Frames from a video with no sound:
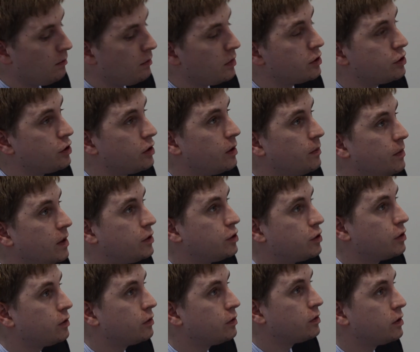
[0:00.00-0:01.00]
but should it be
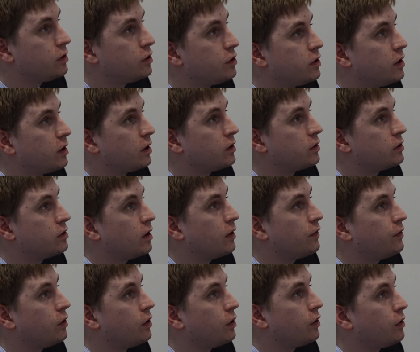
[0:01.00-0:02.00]
dualled and should it cut
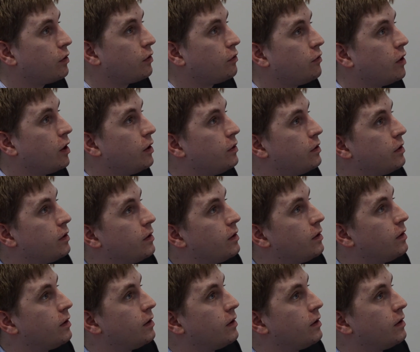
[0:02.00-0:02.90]
off Hawthorne Road? I was